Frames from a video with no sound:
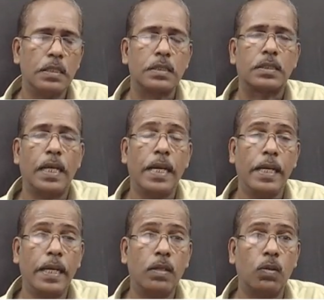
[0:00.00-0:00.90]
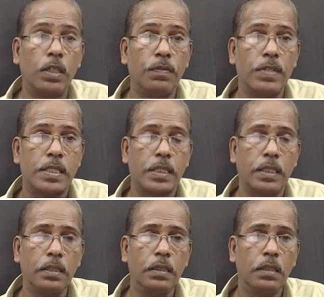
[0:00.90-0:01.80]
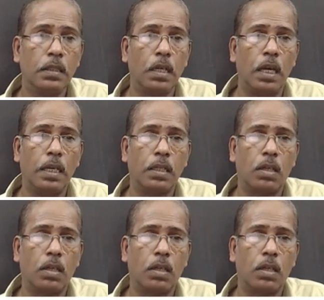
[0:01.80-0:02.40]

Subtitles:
Sin a coefficient and